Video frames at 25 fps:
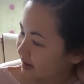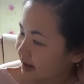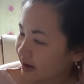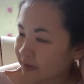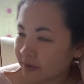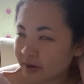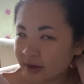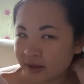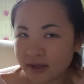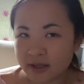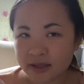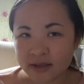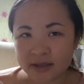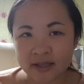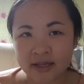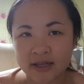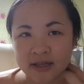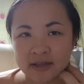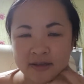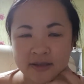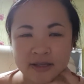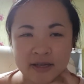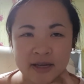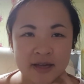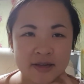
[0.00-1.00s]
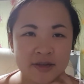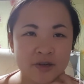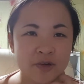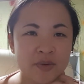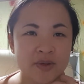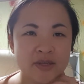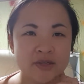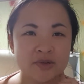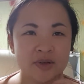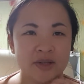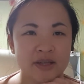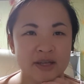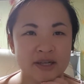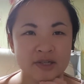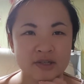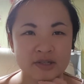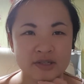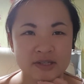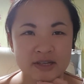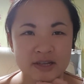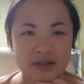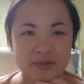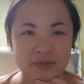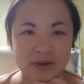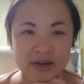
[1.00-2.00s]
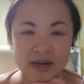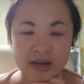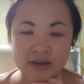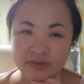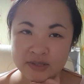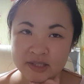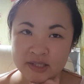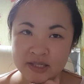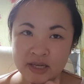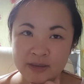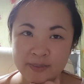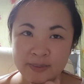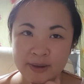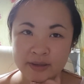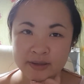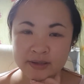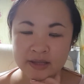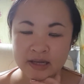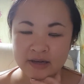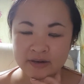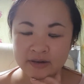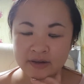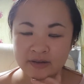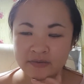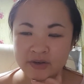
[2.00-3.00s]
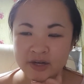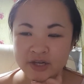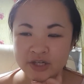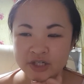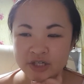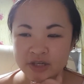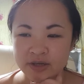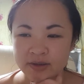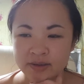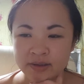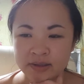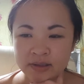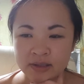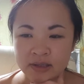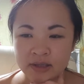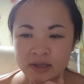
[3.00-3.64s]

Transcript: I really think that no one's really interested in what I have to say about that convention.